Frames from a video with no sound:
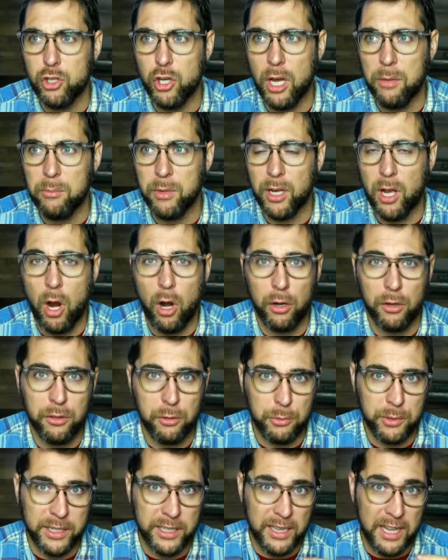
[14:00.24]
John
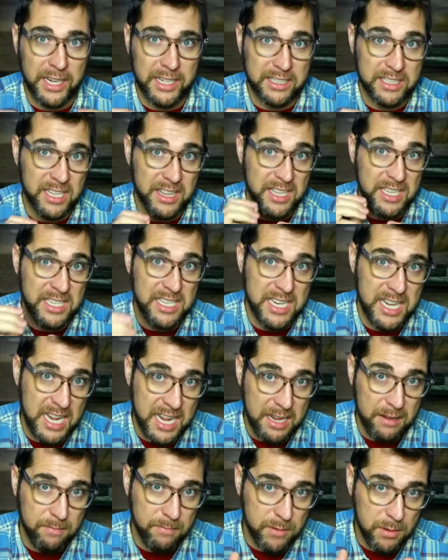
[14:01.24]
MacArthur-y, like to the
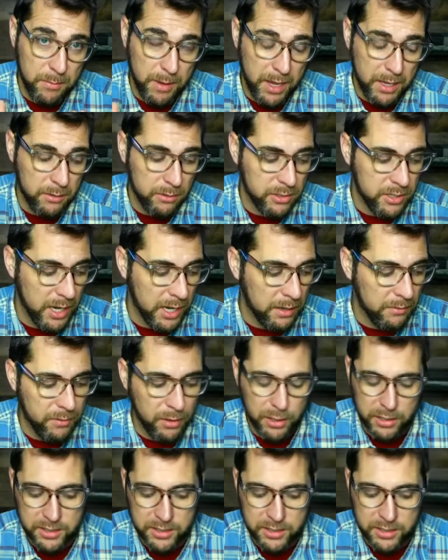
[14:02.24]
T, to my understanding.